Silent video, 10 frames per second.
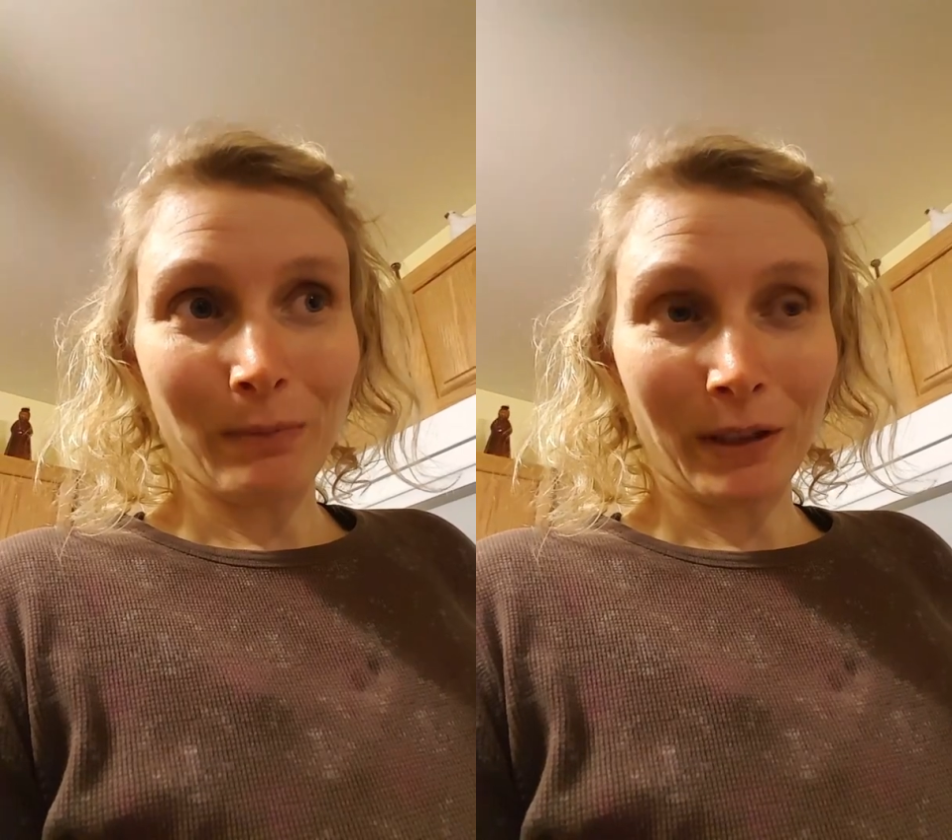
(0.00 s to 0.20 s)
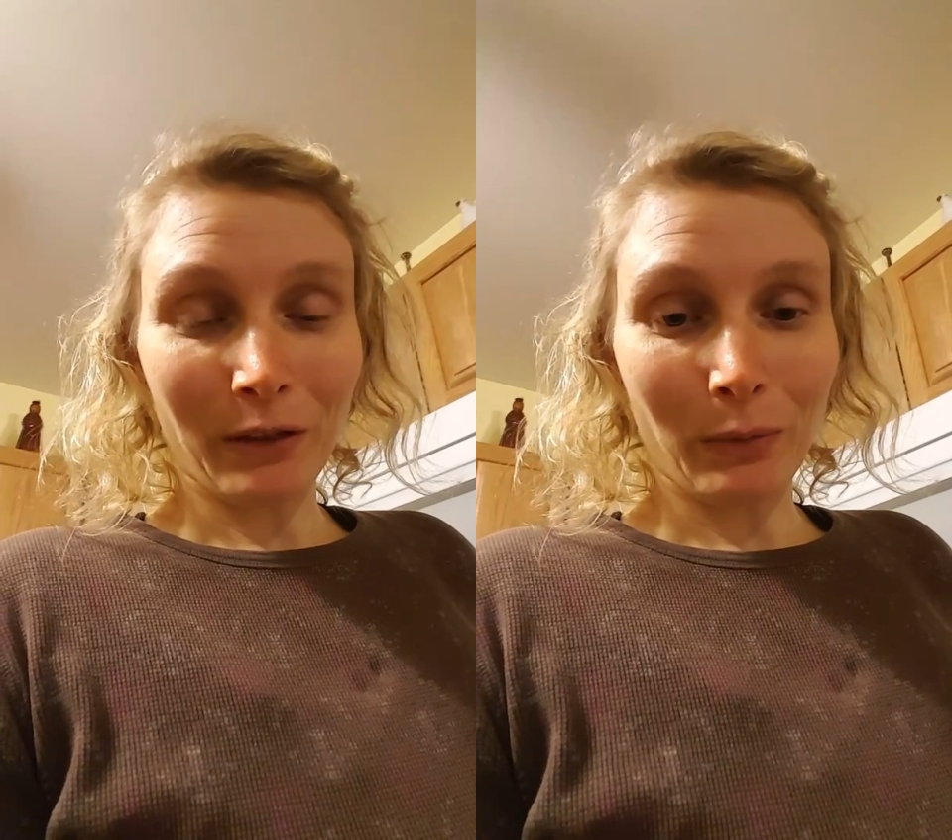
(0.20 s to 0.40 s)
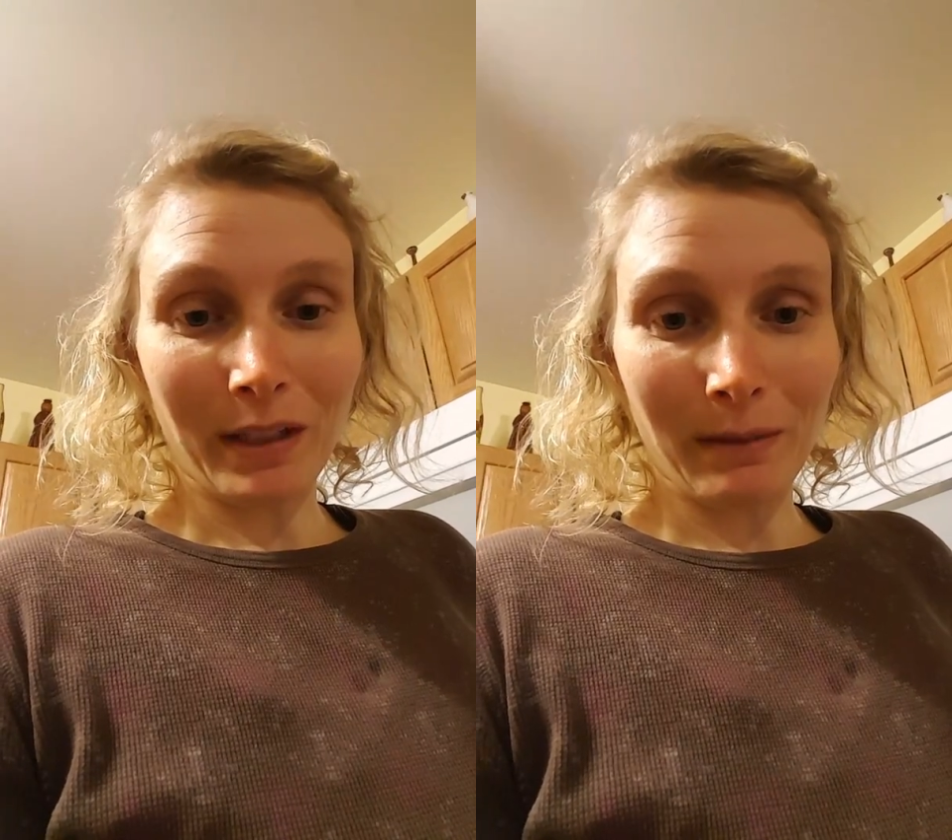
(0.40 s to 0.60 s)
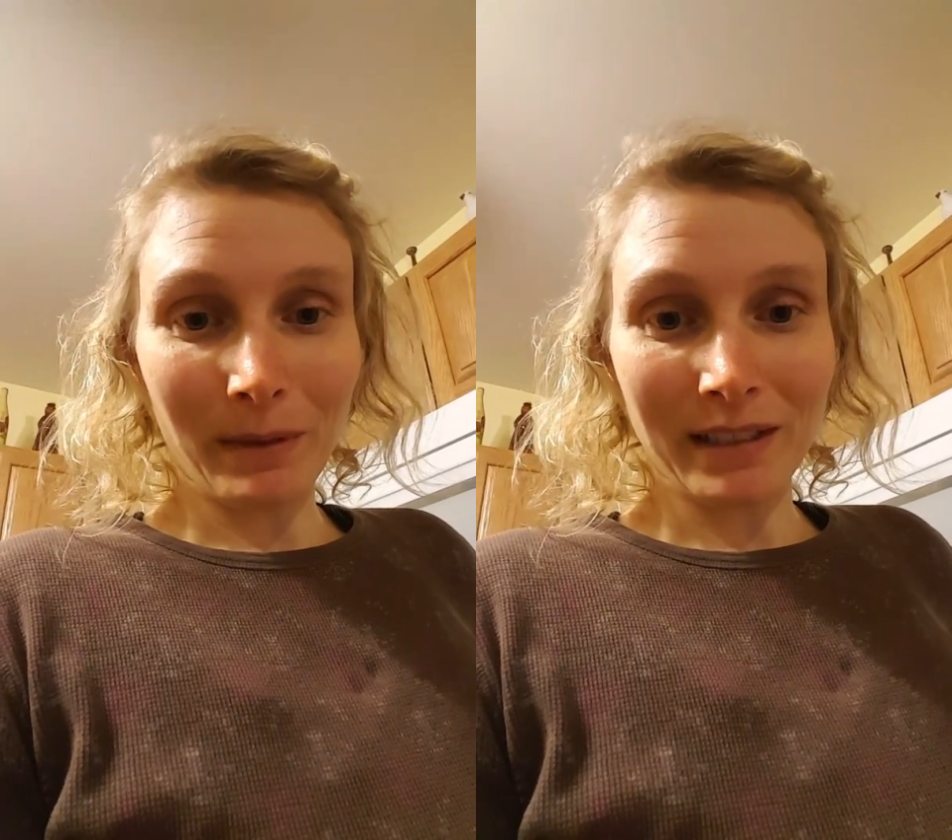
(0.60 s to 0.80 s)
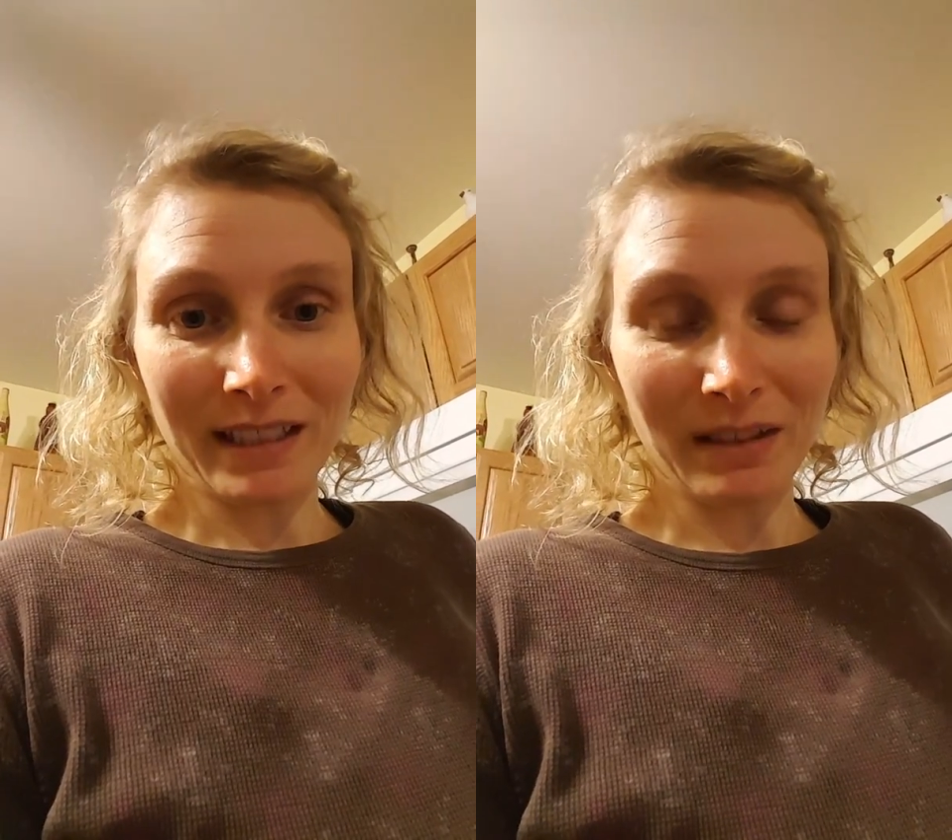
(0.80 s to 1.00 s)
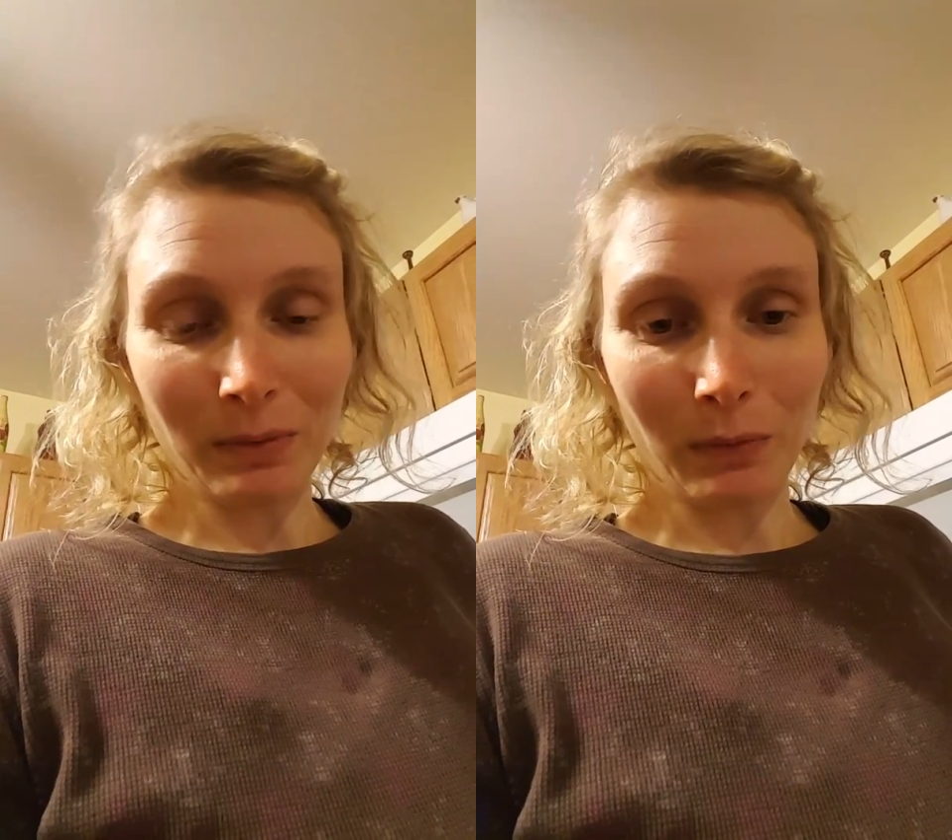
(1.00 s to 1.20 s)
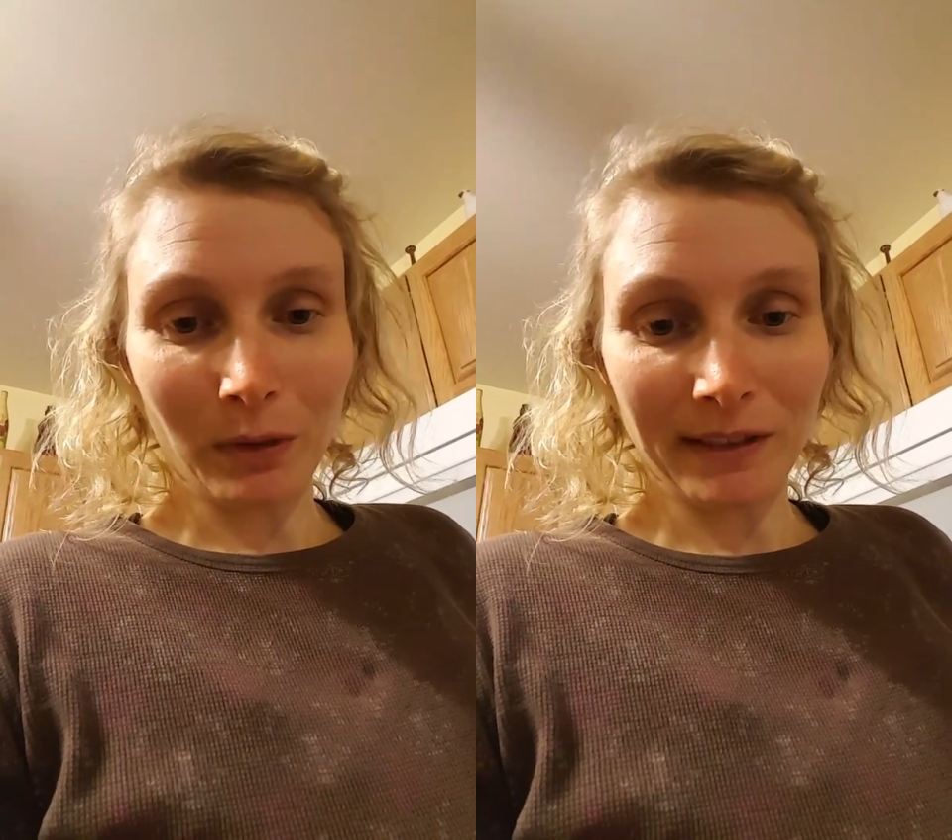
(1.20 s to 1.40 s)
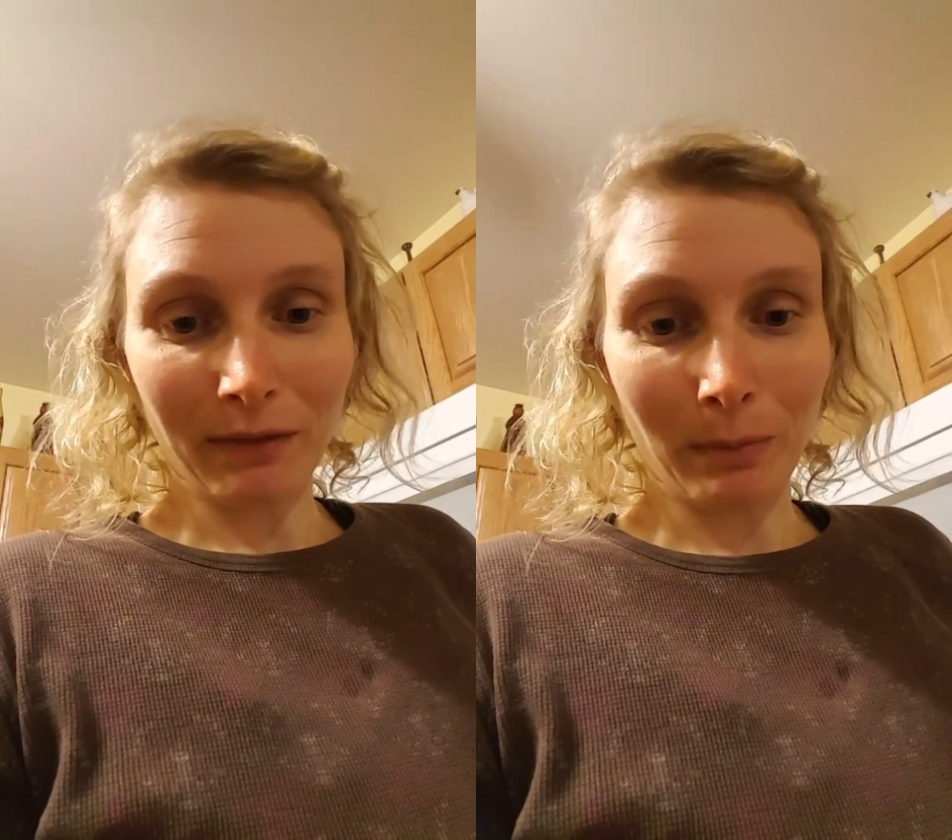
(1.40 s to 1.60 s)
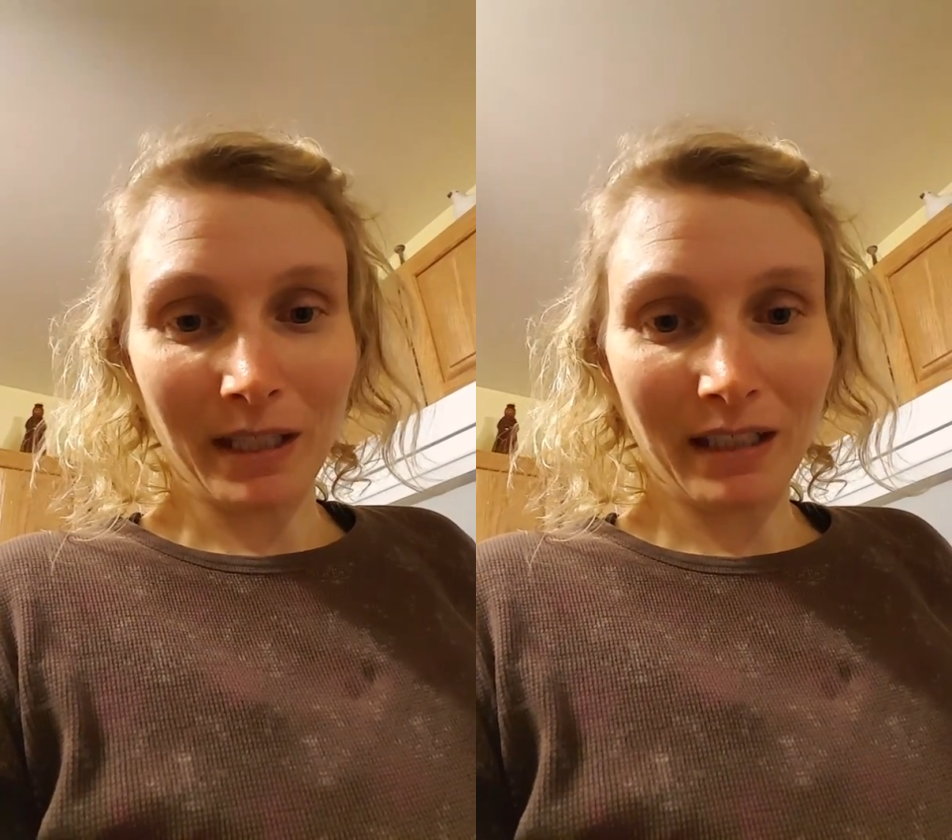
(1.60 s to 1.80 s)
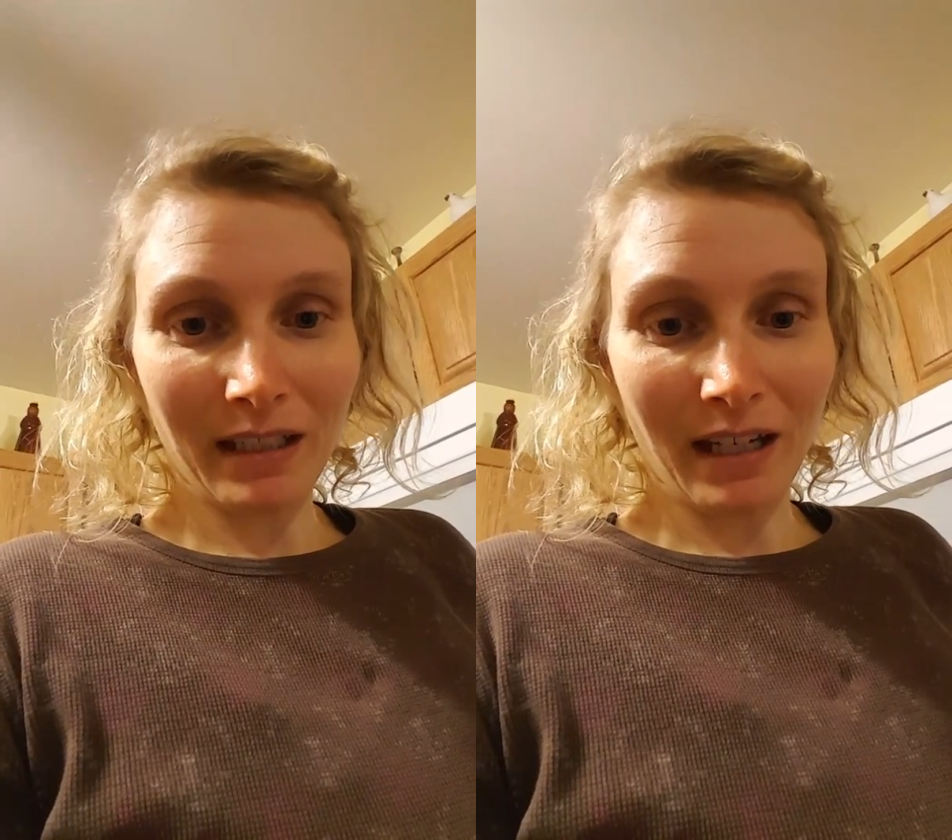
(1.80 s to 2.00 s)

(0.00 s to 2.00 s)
mine on the weekend because that's when it works for me.